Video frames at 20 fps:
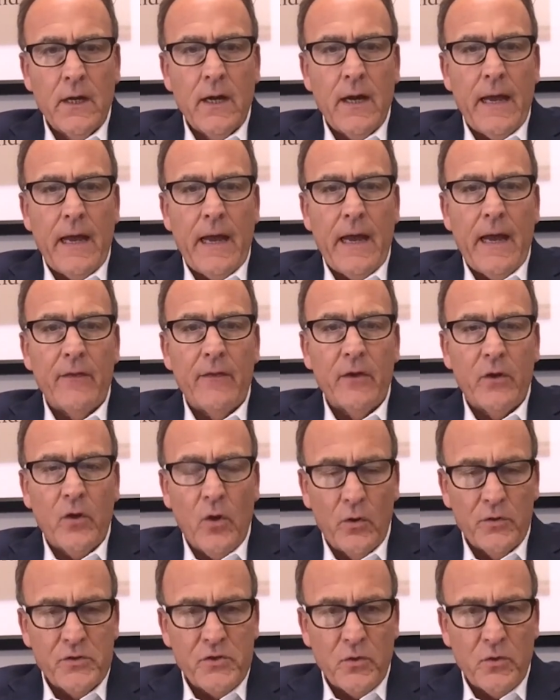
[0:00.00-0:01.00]
and the
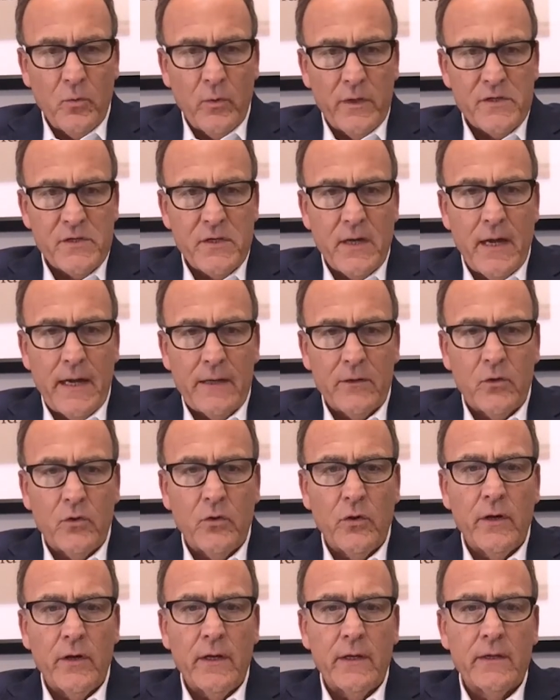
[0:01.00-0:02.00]
culture was not
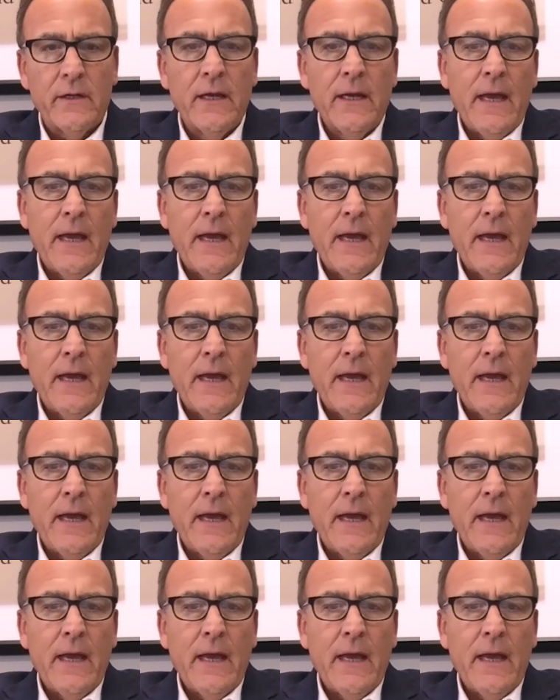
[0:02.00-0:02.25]
good,